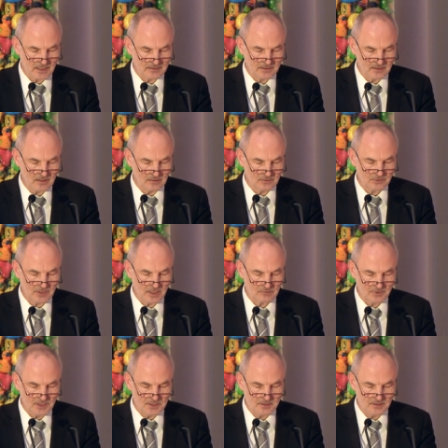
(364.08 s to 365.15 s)
at the country and
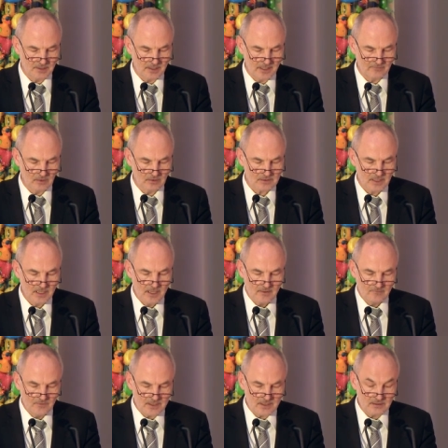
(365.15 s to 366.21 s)
regional levels
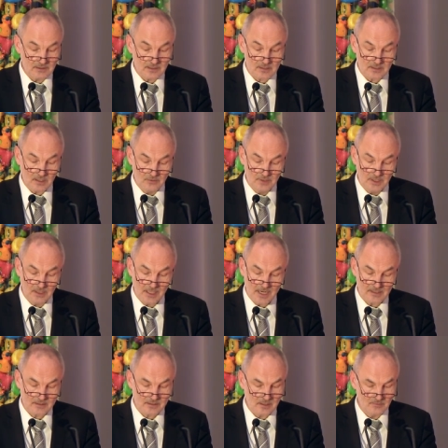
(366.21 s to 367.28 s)
visited Estonia
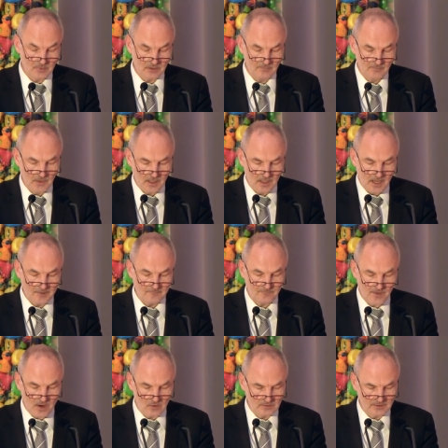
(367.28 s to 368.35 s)
last summer and
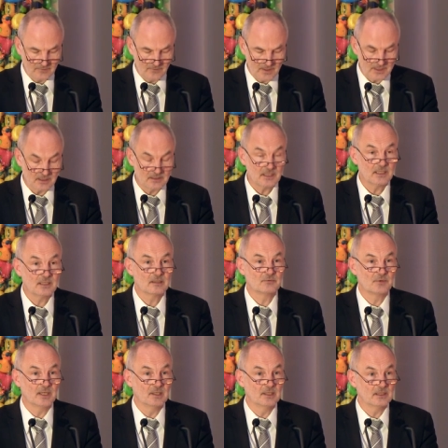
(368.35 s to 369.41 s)
found the visit
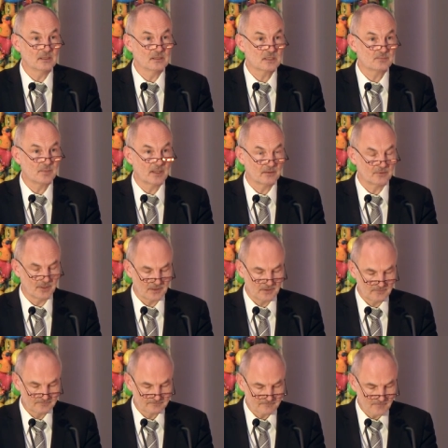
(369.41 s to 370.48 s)
really inspiring
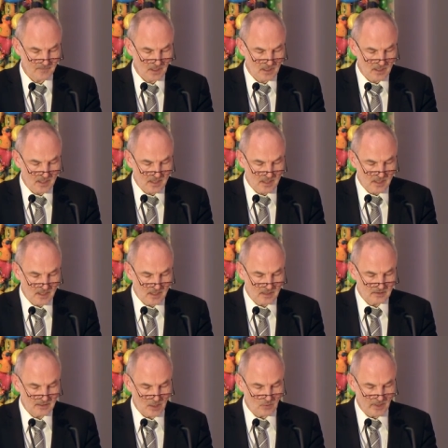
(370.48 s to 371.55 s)

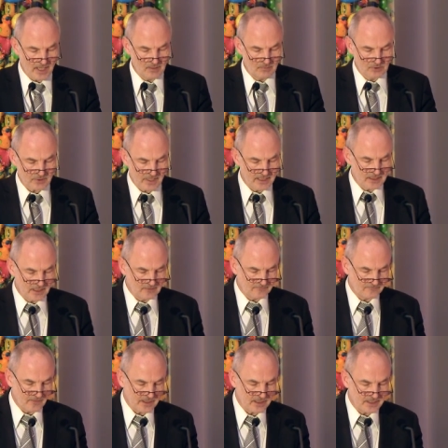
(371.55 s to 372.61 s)
they were able to
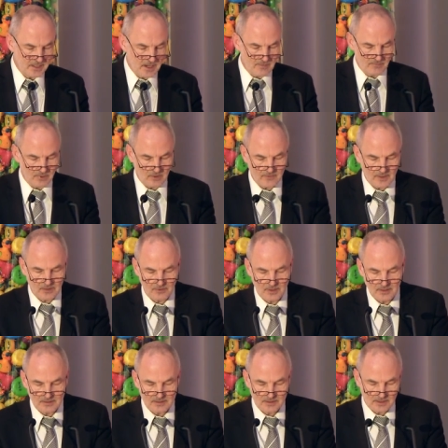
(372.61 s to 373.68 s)
identify a number of
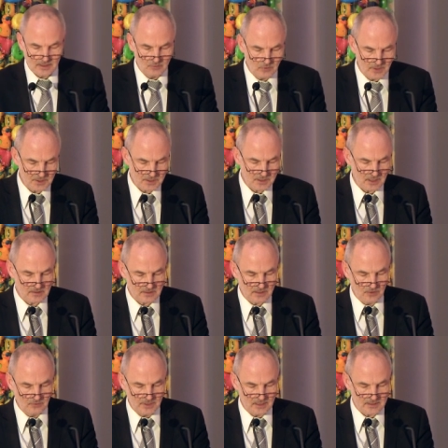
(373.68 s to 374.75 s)
areas in which
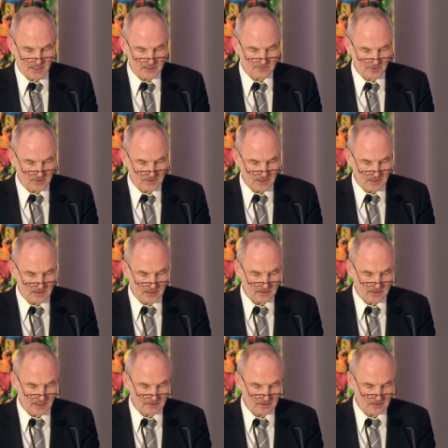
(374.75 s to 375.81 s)
Estonia's expertise and
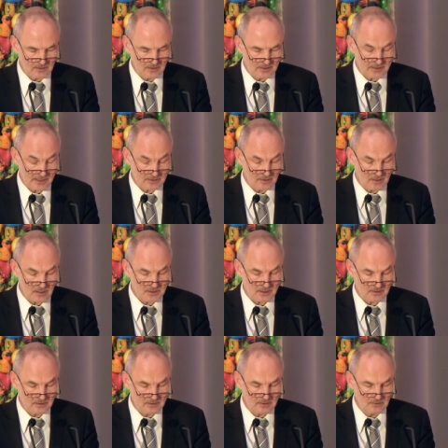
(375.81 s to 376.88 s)
technical,
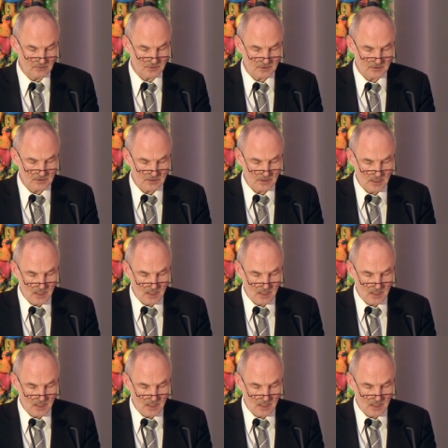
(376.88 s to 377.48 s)
technological solutions